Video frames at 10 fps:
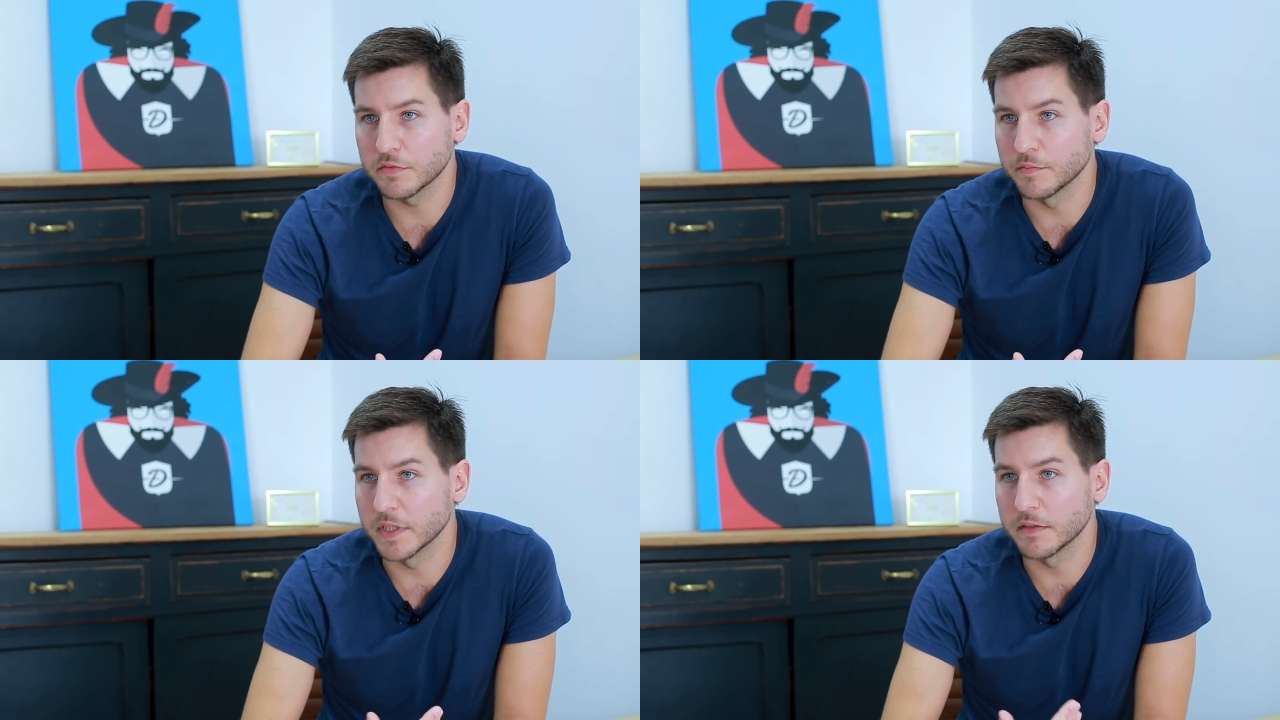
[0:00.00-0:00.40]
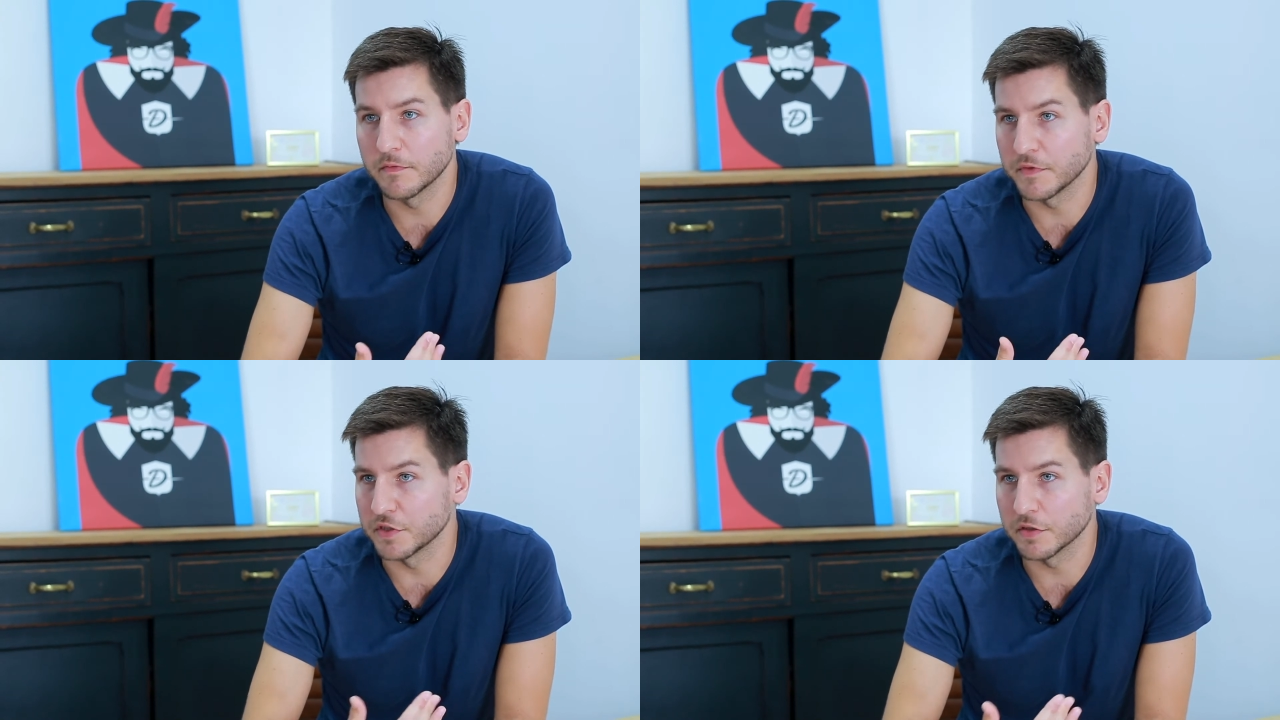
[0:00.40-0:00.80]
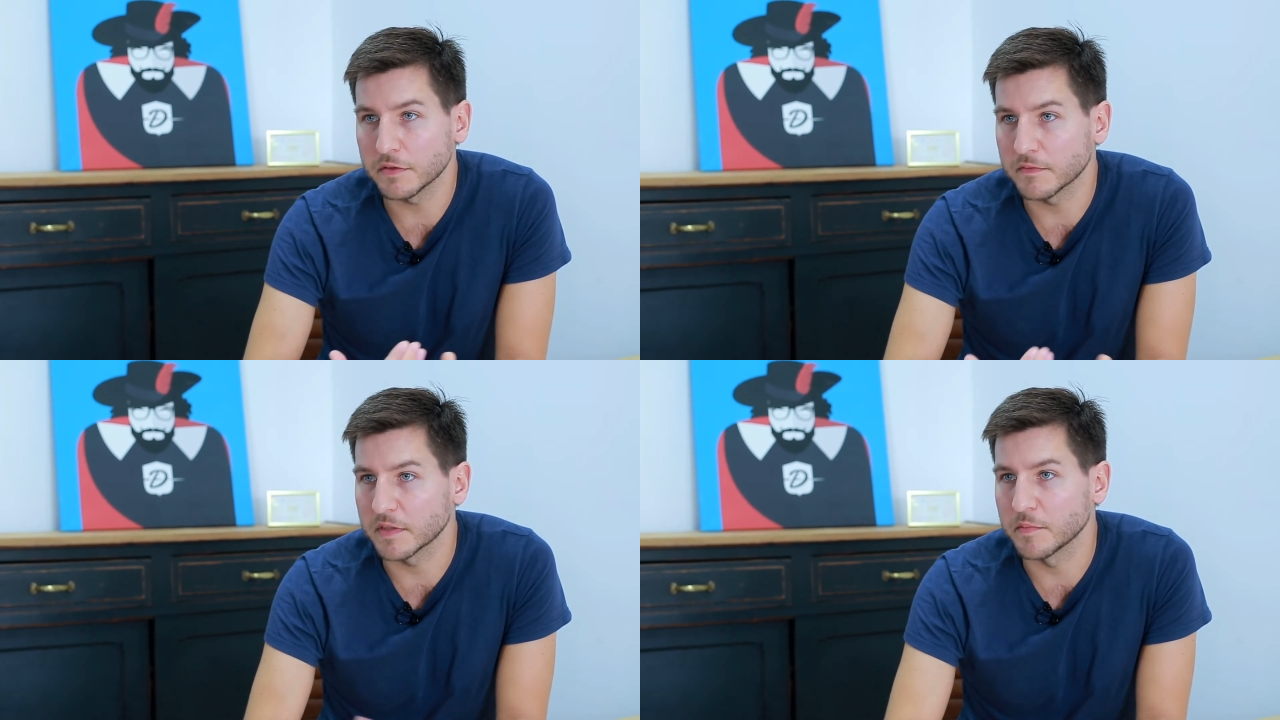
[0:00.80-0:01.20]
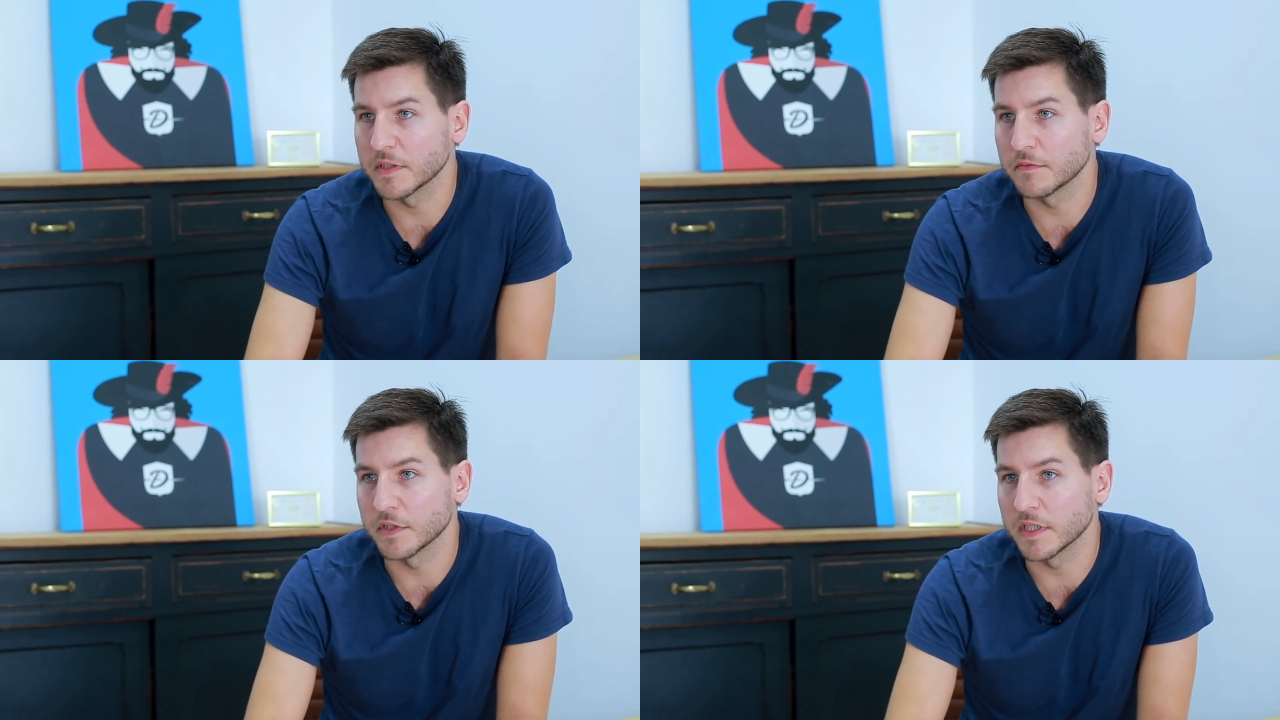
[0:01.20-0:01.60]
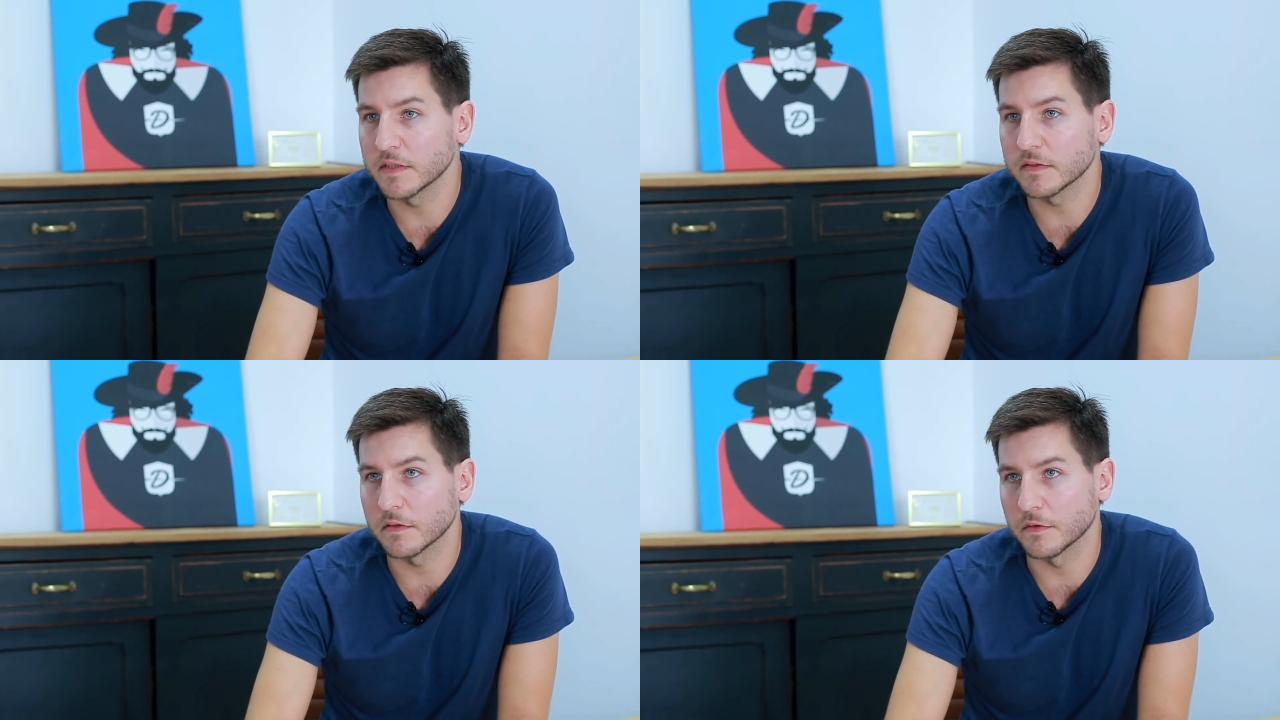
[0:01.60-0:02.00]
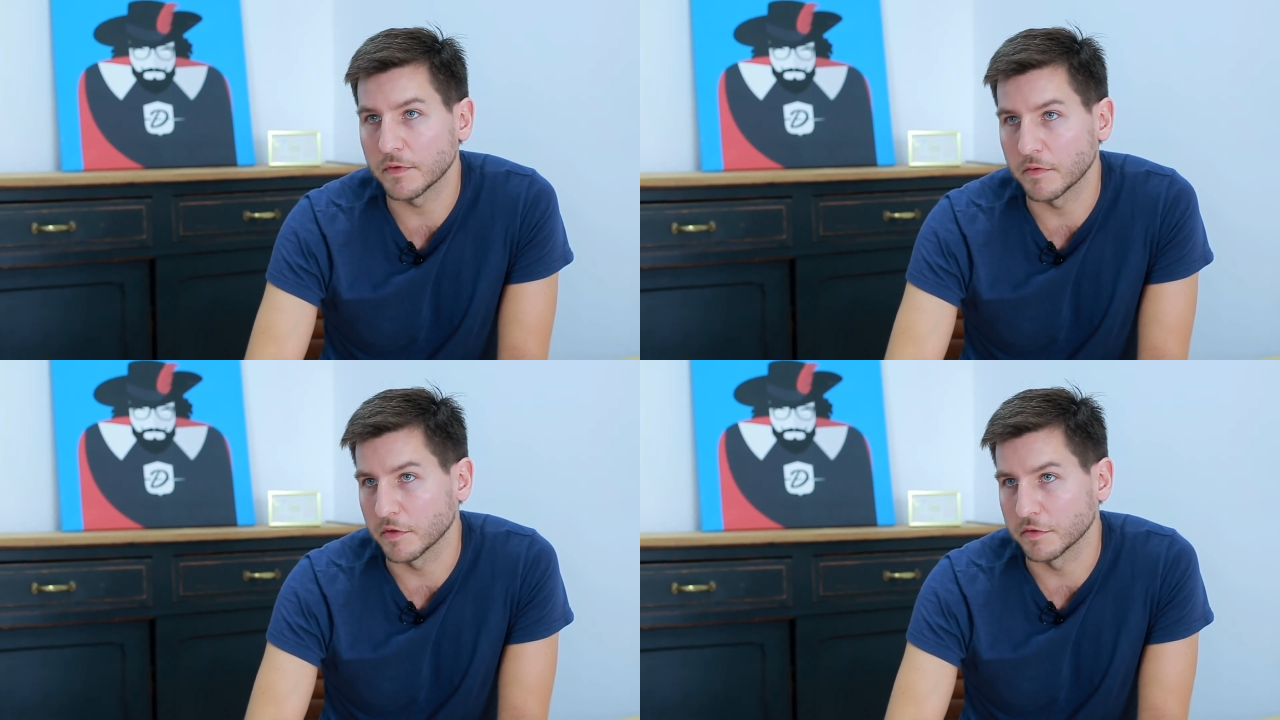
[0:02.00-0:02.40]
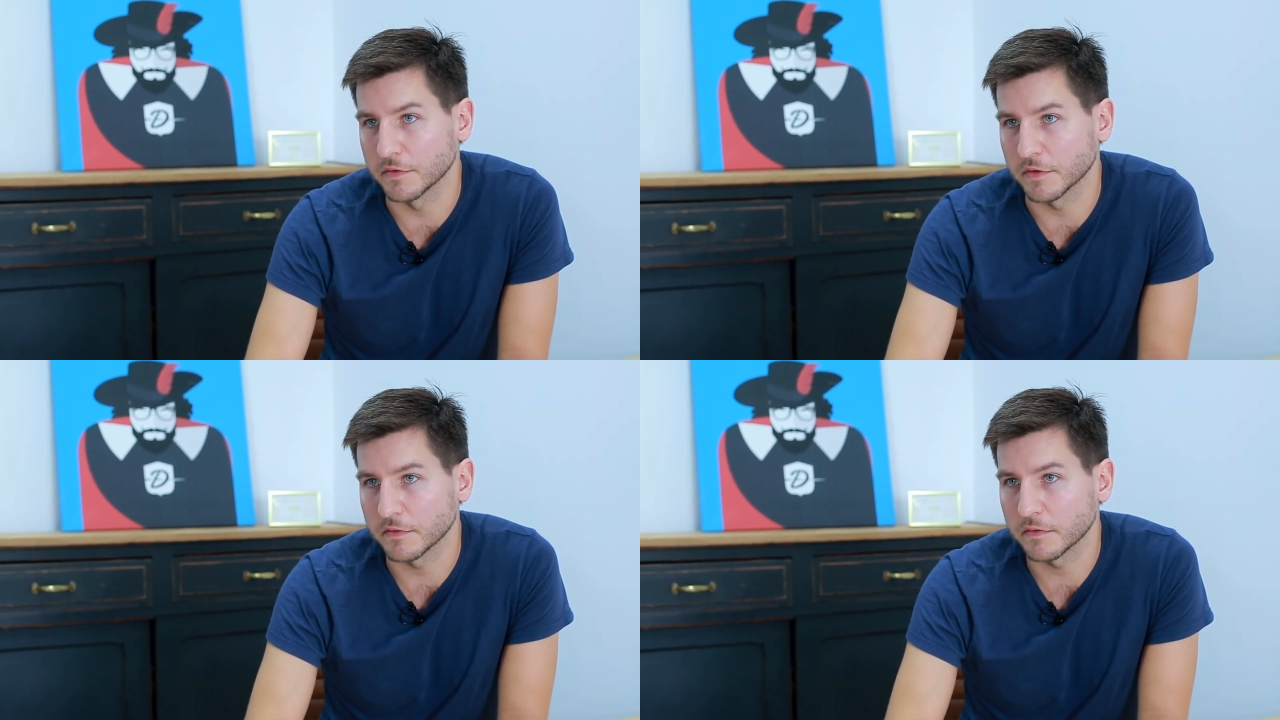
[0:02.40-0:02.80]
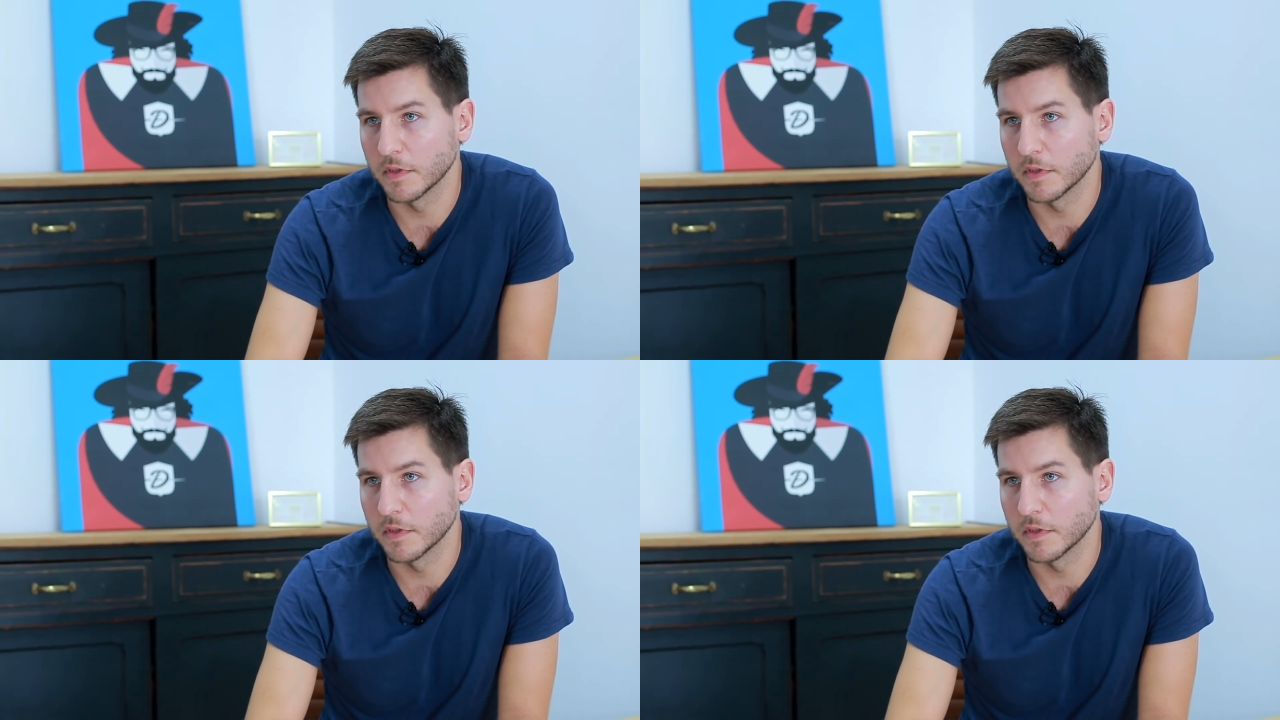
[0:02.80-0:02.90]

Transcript: to build features that meet the needs of our users.